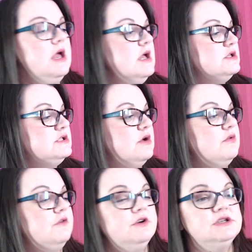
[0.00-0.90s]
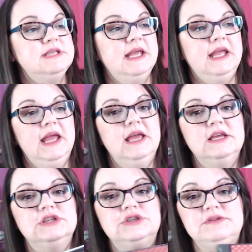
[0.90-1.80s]
So the first thing
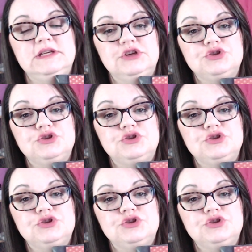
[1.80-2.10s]
is using a